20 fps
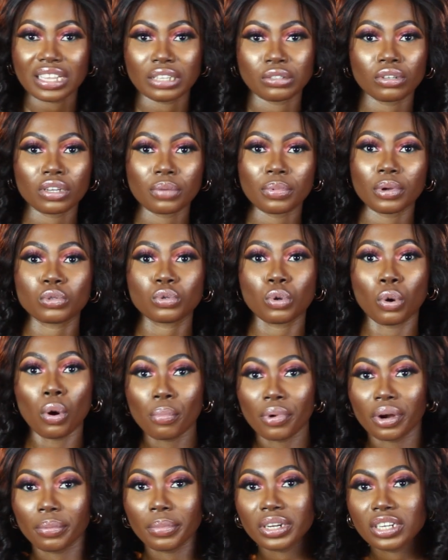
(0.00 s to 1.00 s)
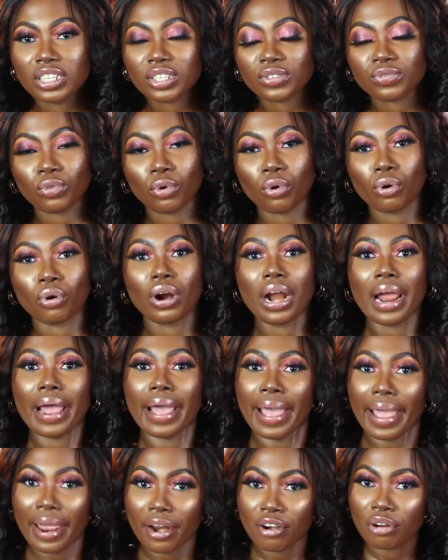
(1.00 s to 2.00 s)
I talk about home remedies for
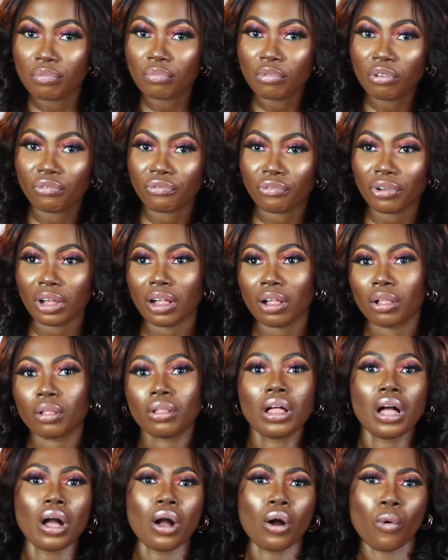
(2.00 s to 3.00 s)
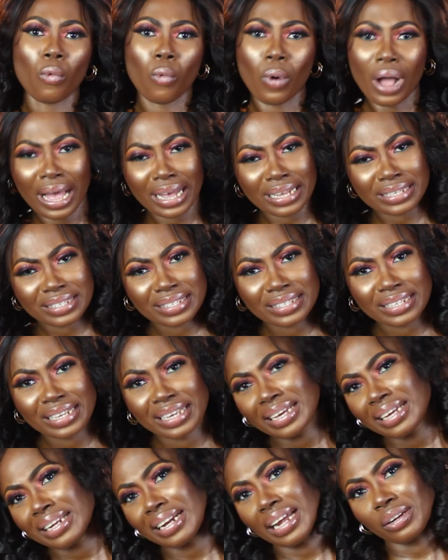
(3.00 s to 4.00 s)
hair removal,
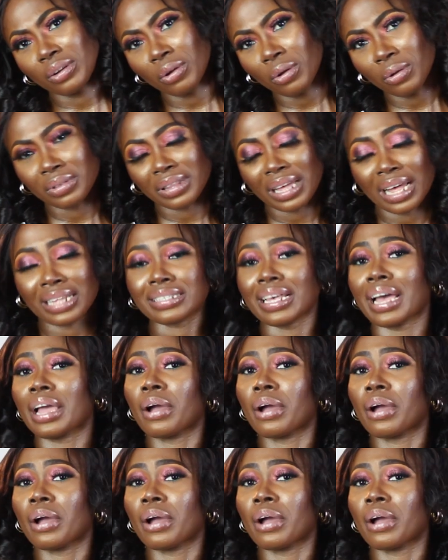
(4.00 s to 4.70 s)
waxing and all that.